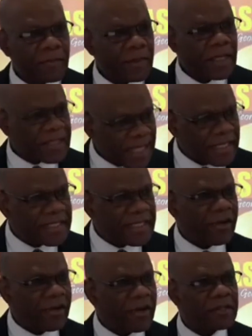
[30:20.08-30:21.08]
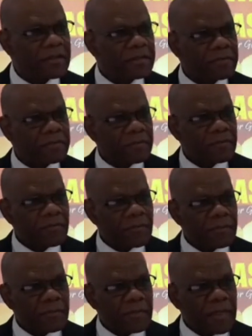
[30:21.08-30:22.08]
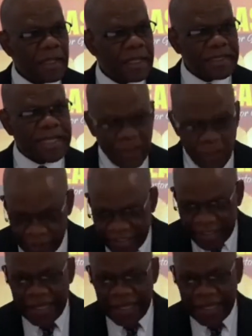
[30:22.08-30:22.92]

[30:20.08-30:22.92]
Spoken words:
is necessary. It's like you're in